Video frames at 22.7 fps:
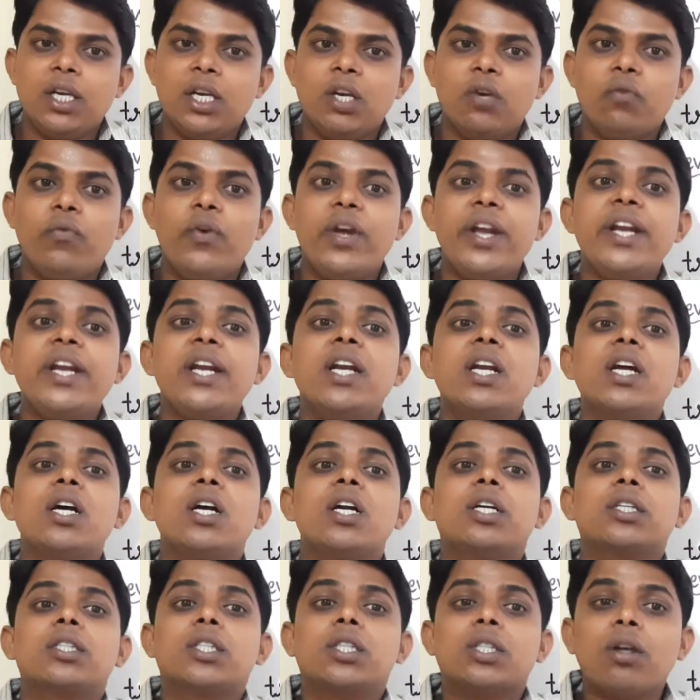When
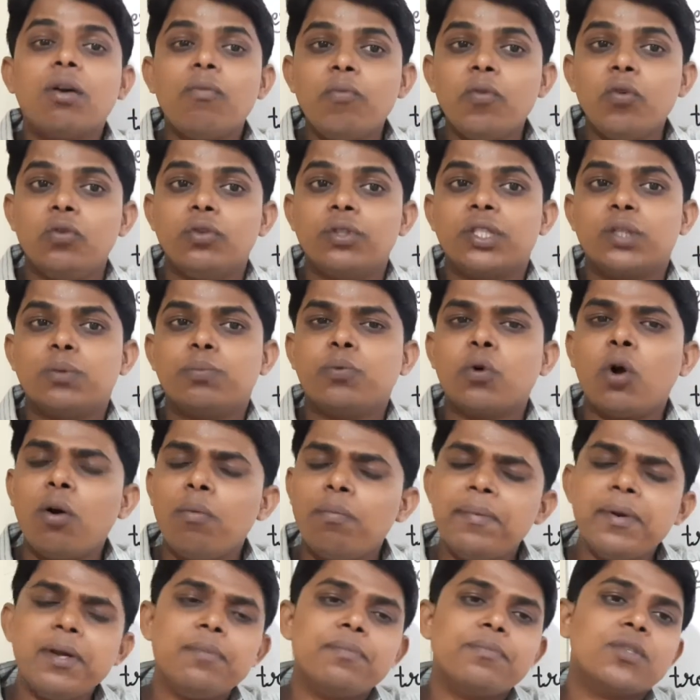troubles,
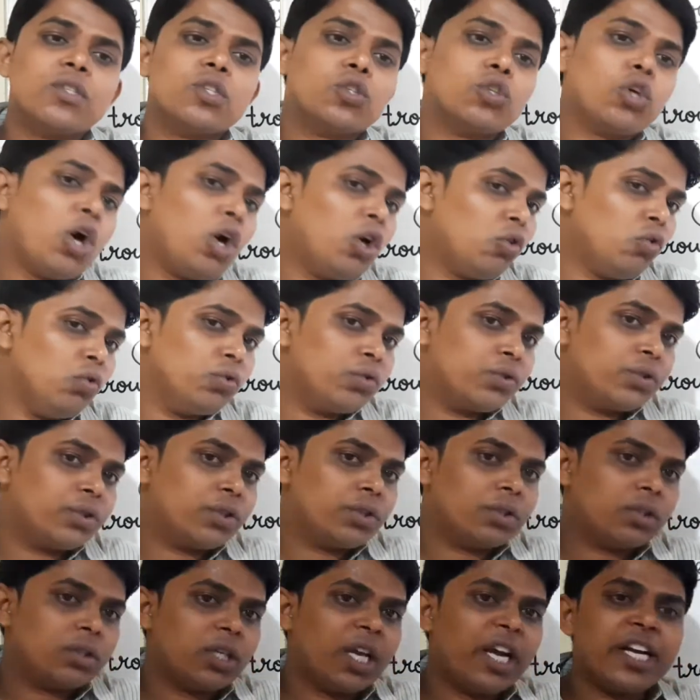problems, sorrows,
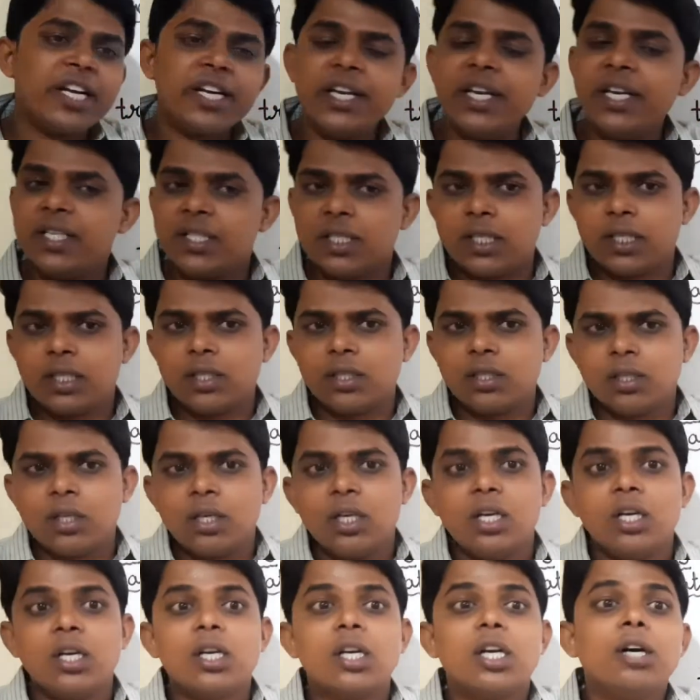sadness
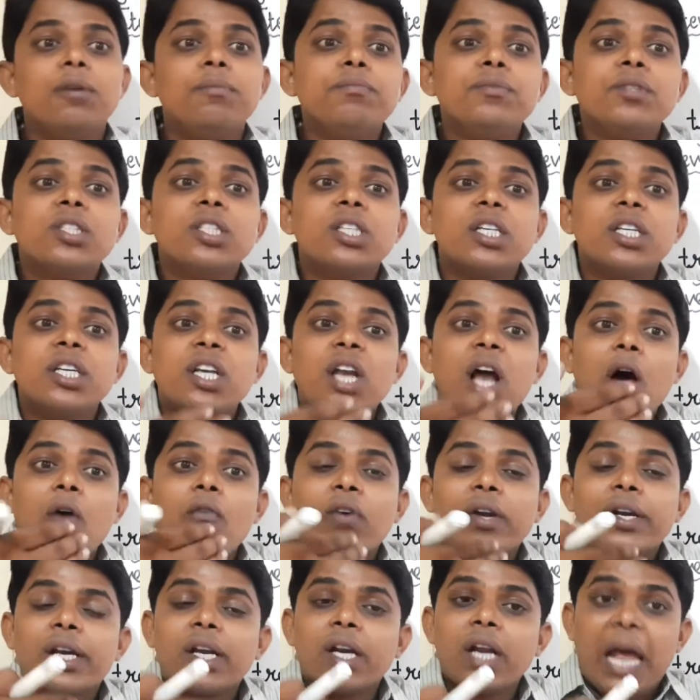comes in
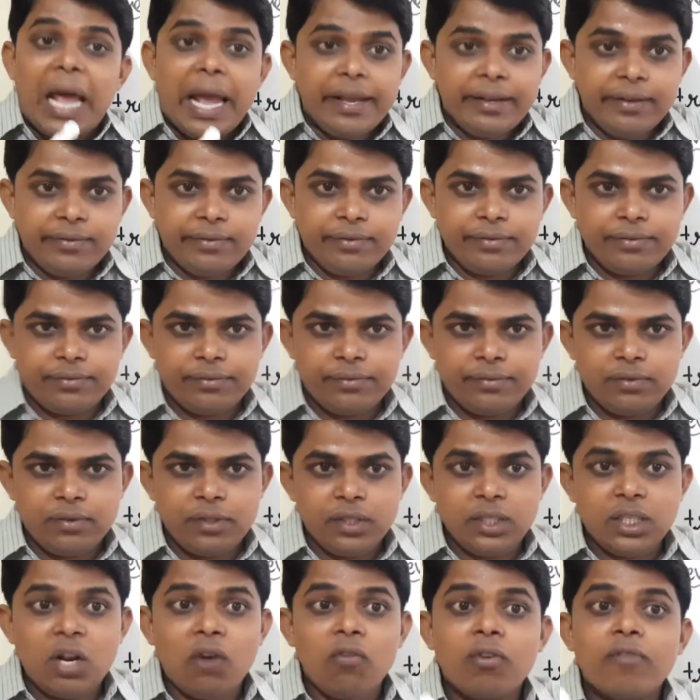our life.
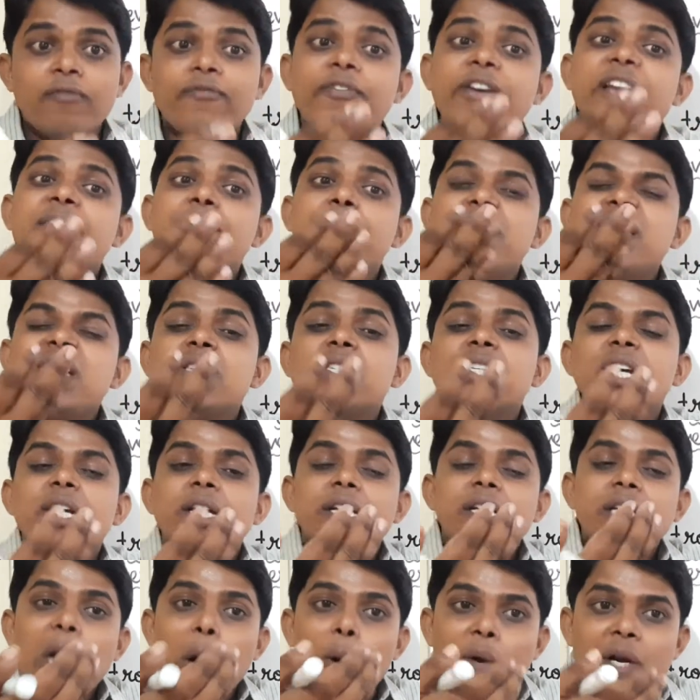In our way means
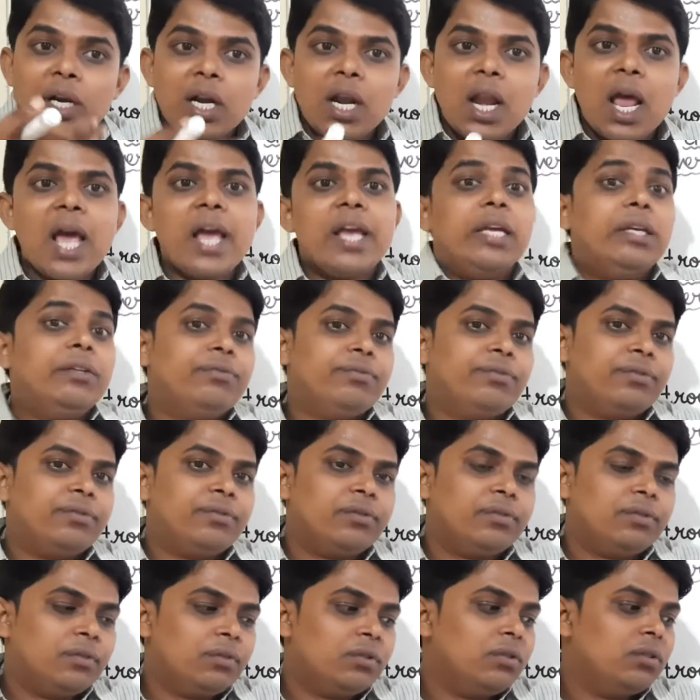in our life.
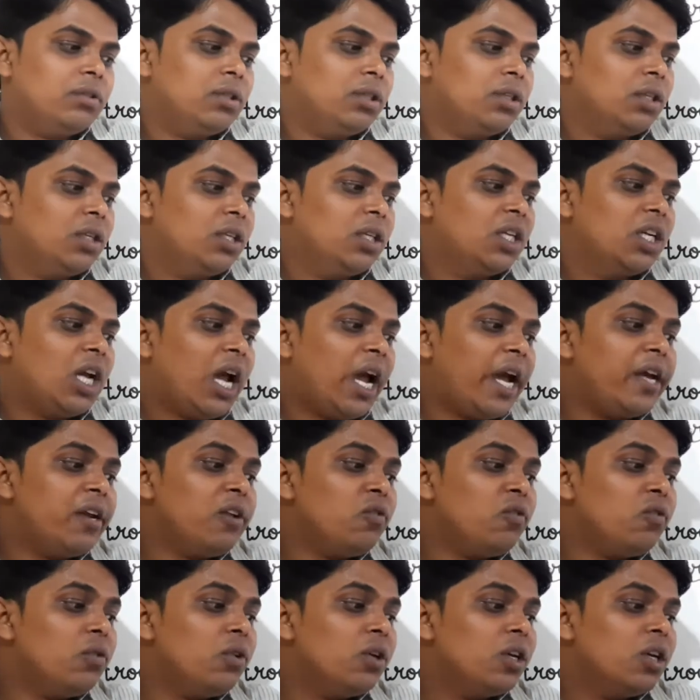
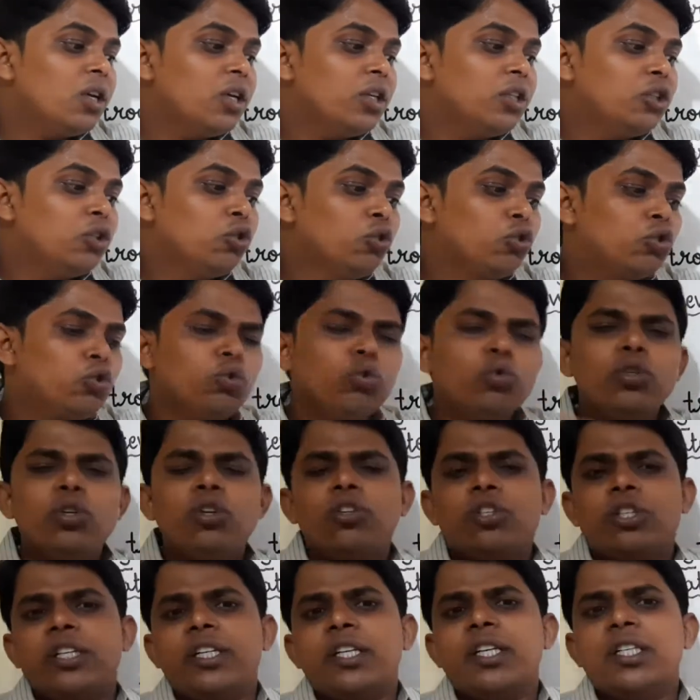And you do
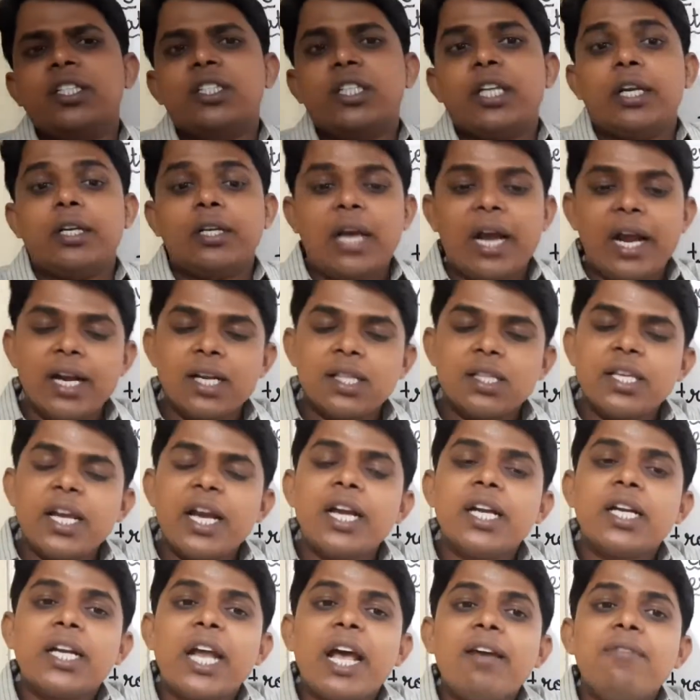not understand. At
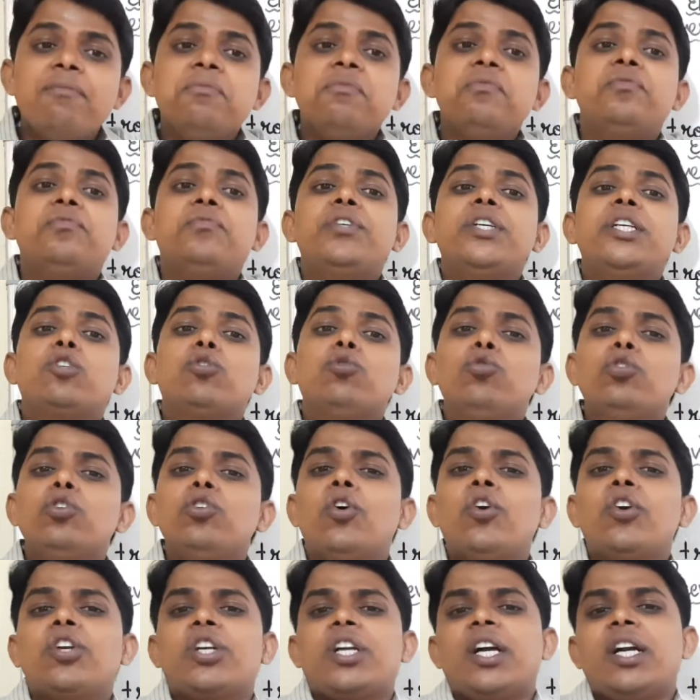that time, we do
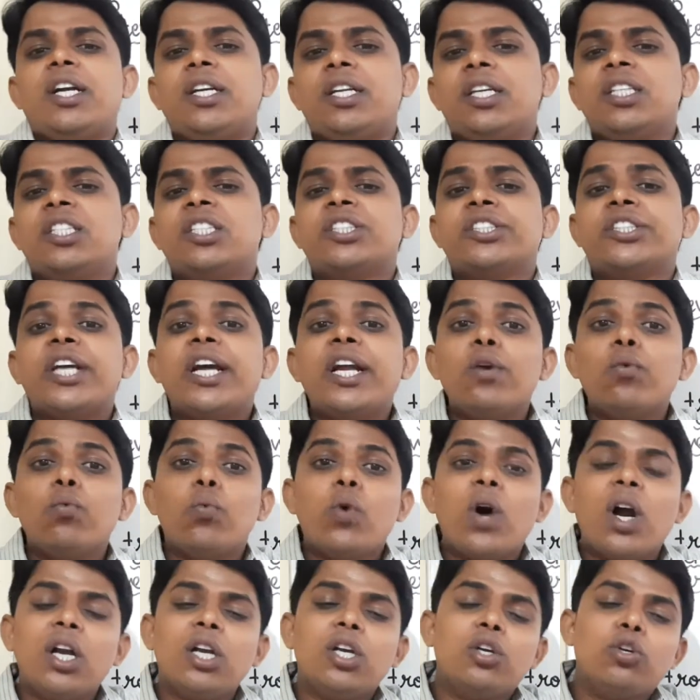not understand
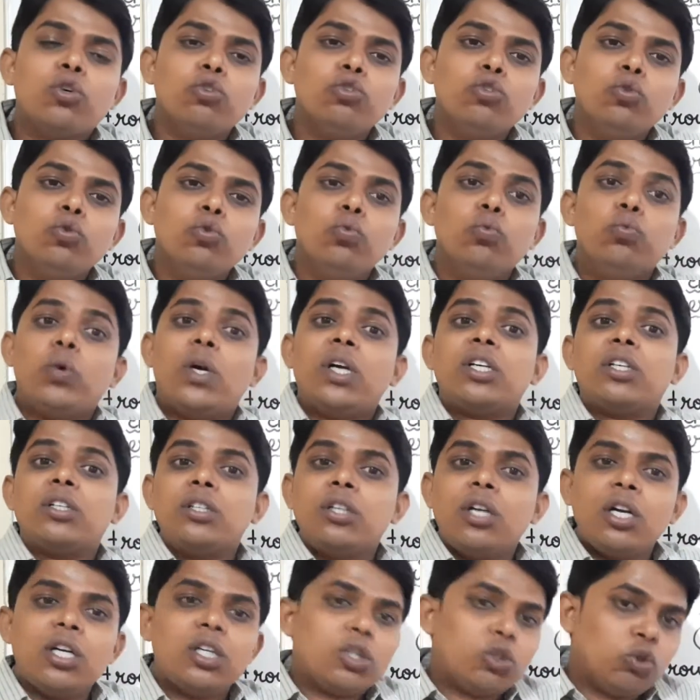what to do, what
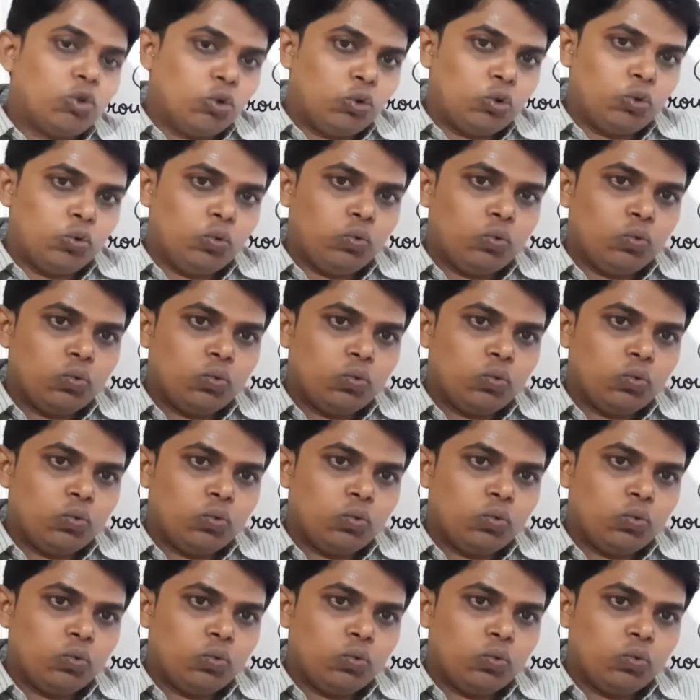not to do.